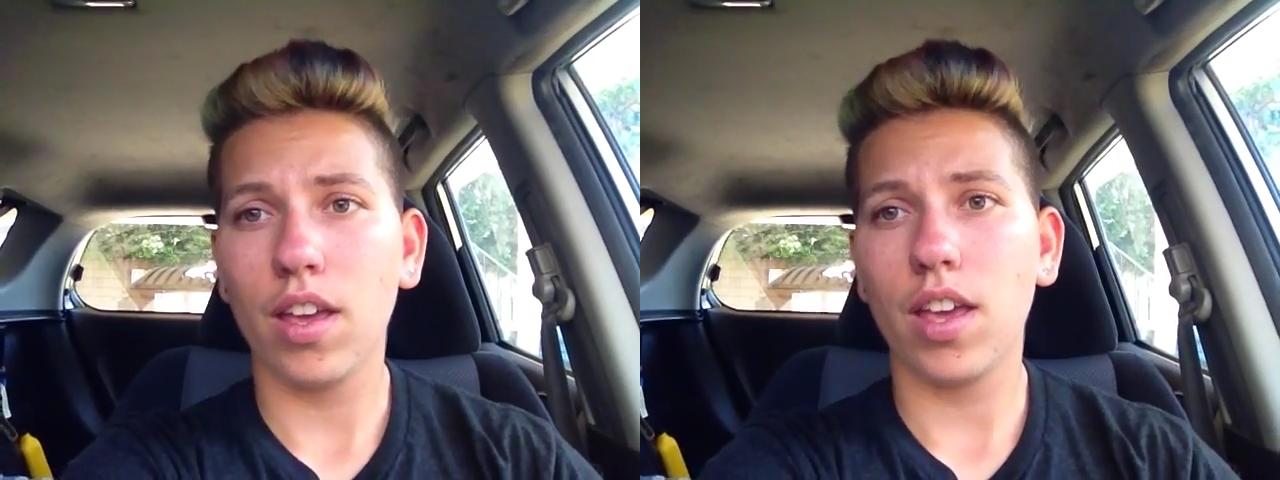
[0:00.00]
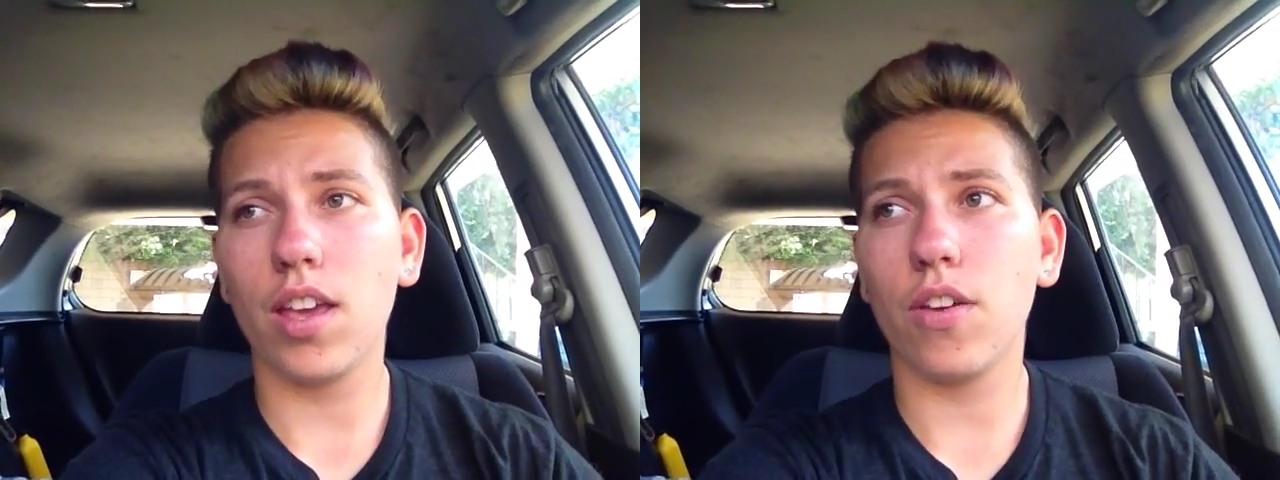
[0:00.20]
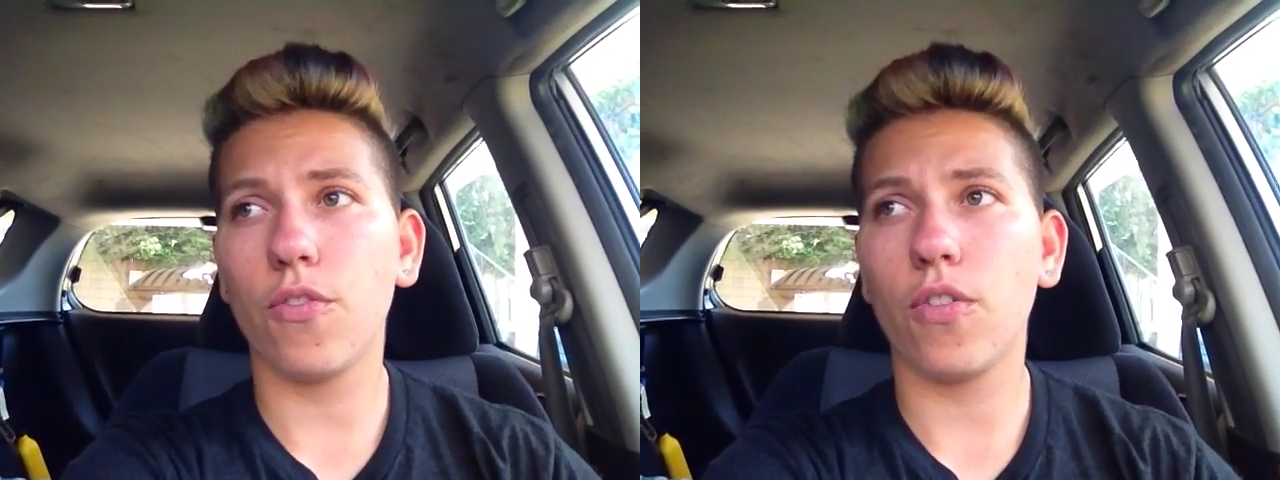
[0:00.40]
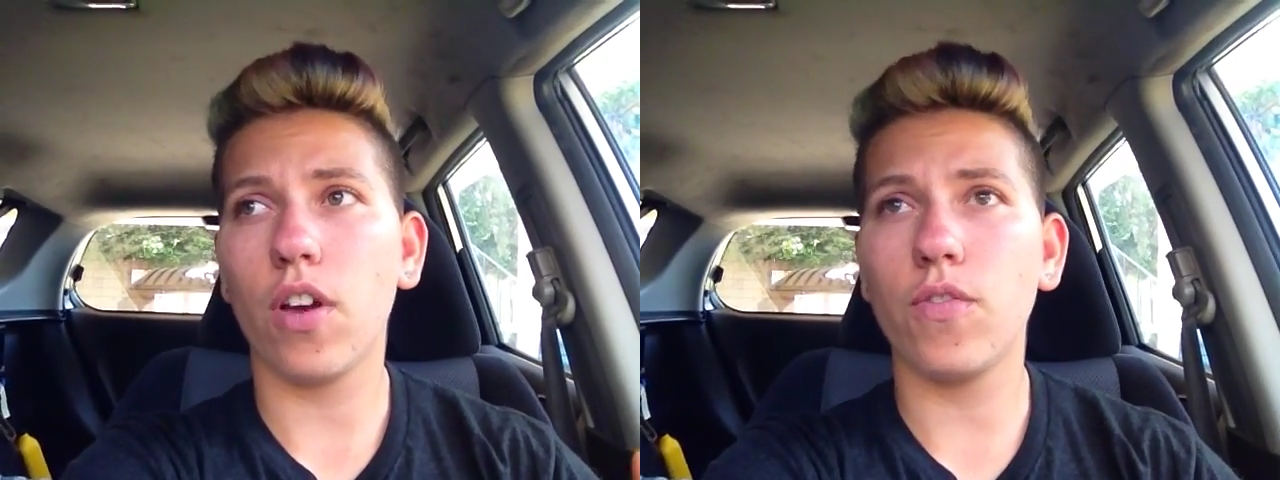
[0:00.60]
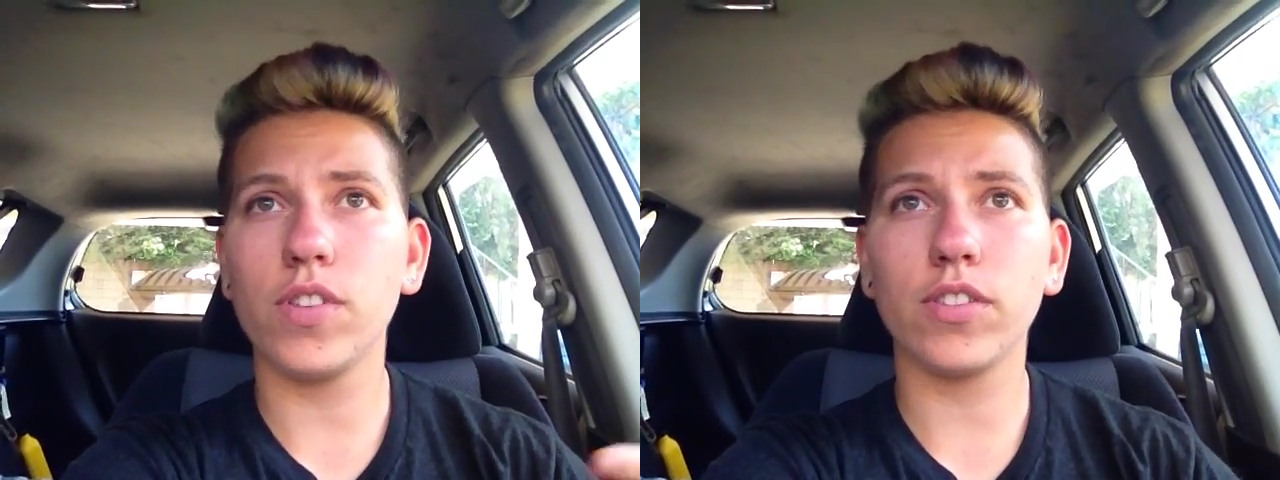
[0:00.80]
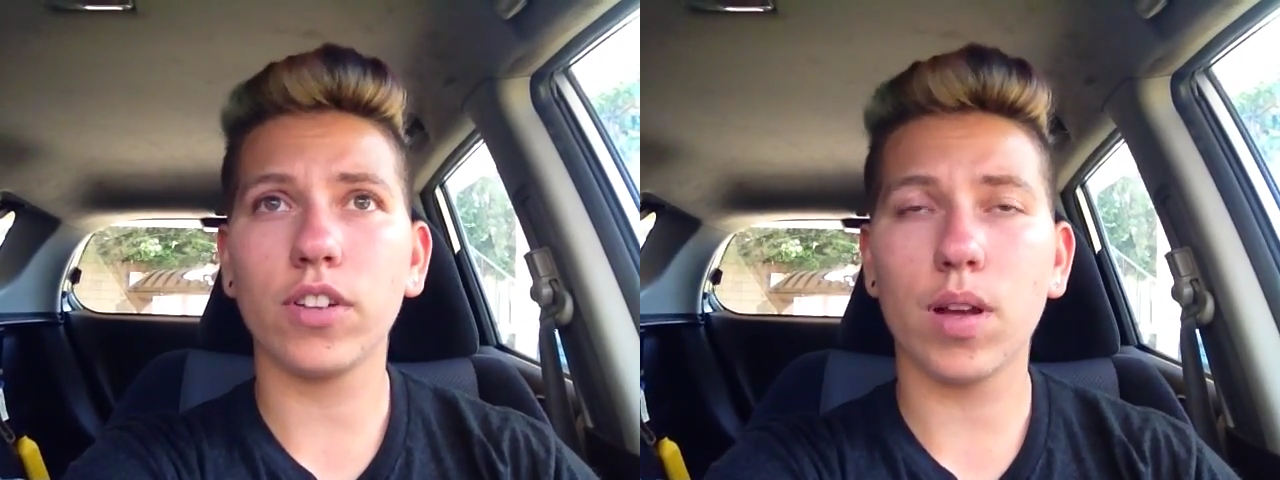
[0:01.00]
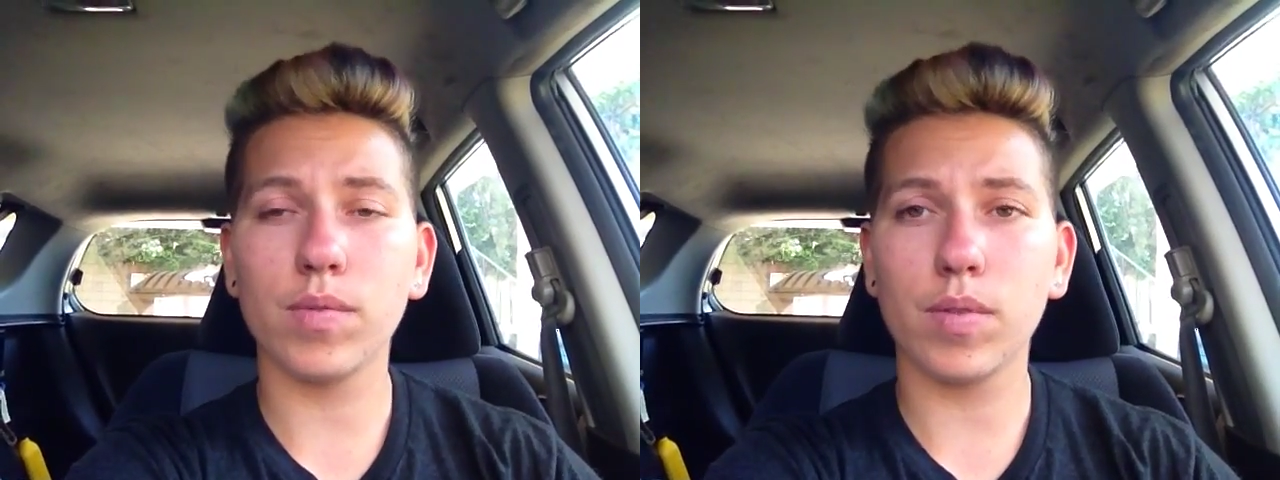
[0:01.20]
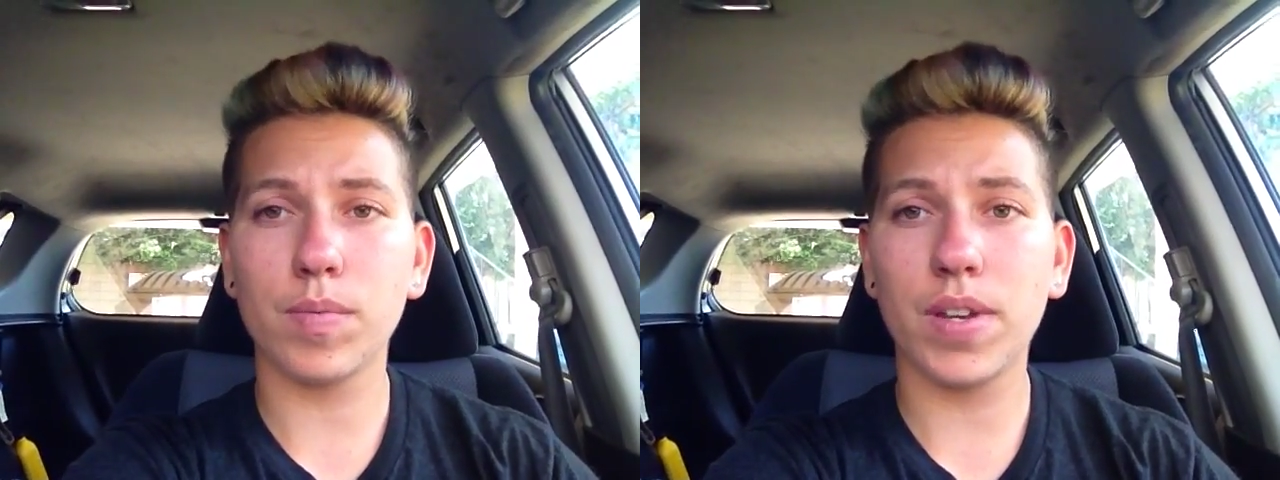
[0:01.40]
if a visitor
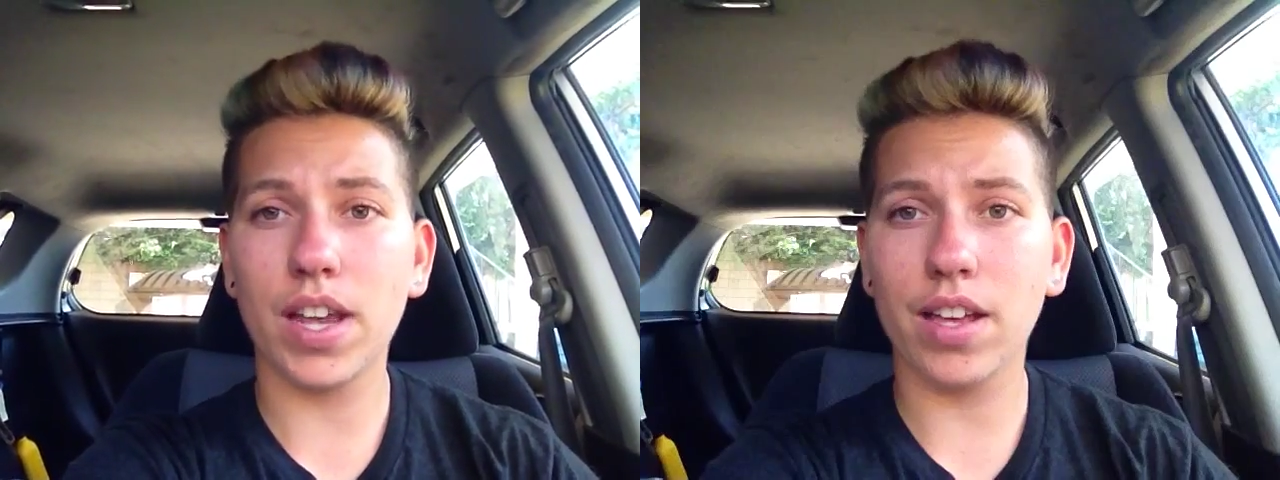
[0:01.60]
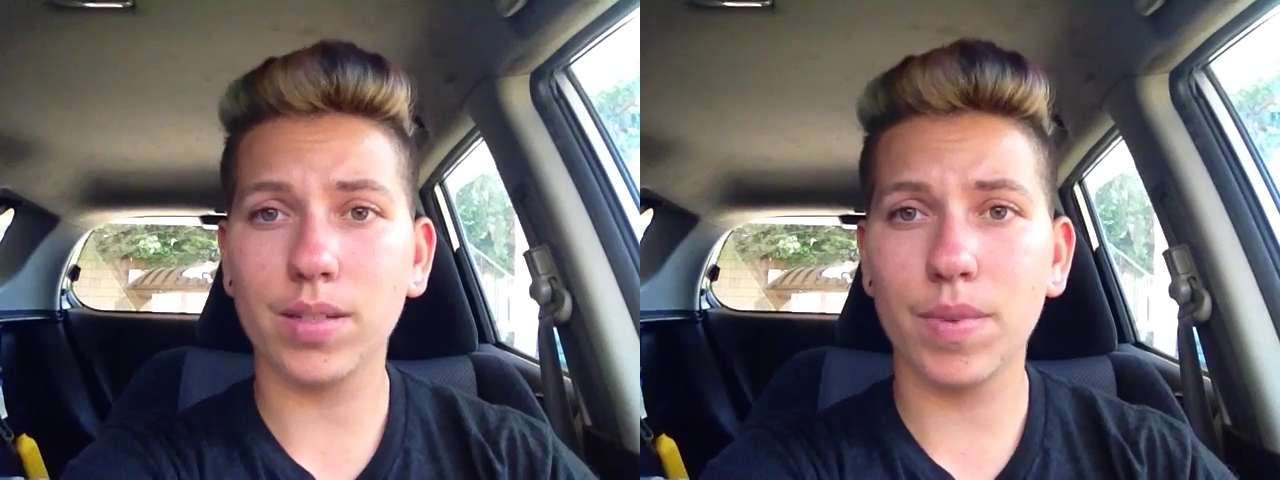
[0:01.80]
comes up to me and asks